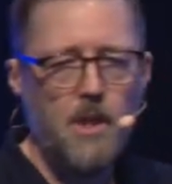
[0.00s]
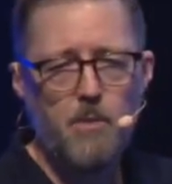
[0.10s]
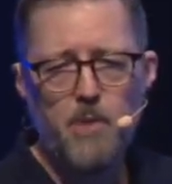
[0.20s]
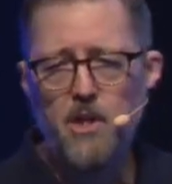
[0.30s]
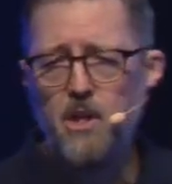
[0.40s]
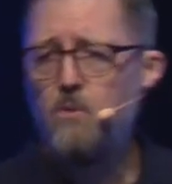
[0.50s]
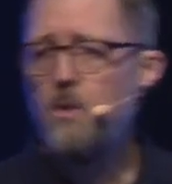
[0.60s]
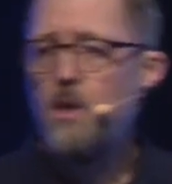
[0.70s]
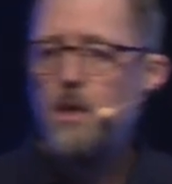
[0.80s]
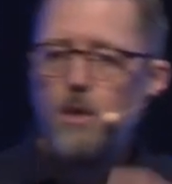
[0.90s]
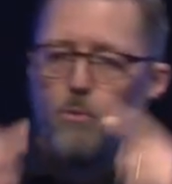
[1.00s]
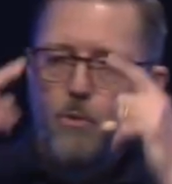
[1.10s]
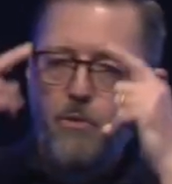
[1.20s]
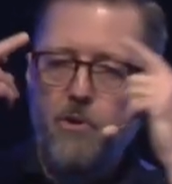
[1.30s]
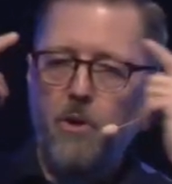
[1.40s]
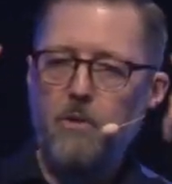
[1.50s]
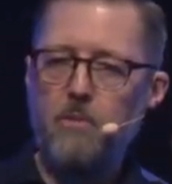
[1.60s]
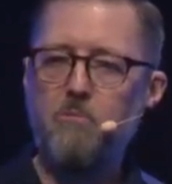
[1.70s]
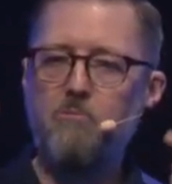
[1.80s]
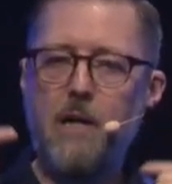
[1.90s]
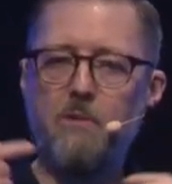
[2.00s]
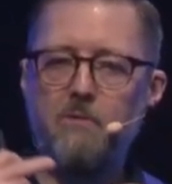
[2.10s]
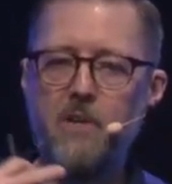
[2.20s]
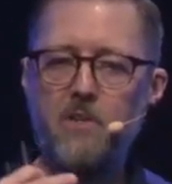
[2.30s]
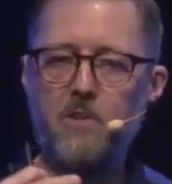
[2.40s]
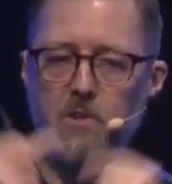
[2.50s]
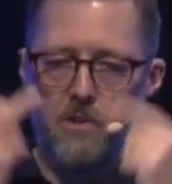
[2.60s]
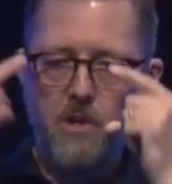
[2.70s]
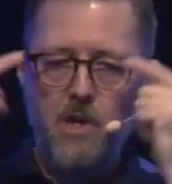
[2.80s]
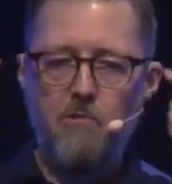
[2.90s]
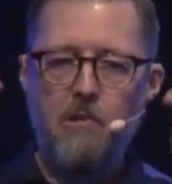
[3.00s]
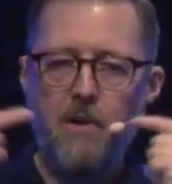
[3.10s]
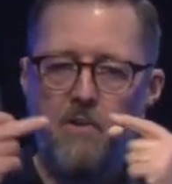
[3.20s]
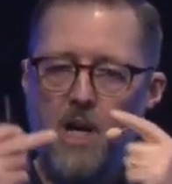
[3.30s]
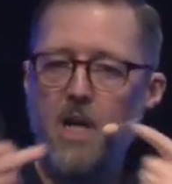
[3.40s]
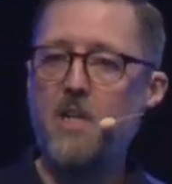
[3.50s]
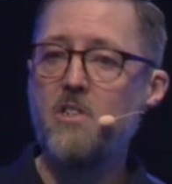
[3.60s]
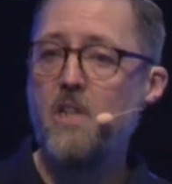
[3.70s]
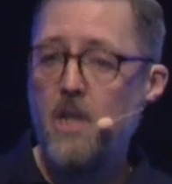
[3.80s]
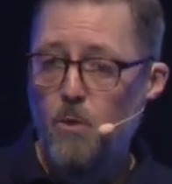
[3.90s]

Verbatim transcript: Anybody know? Well, we've got round faces and round eyes,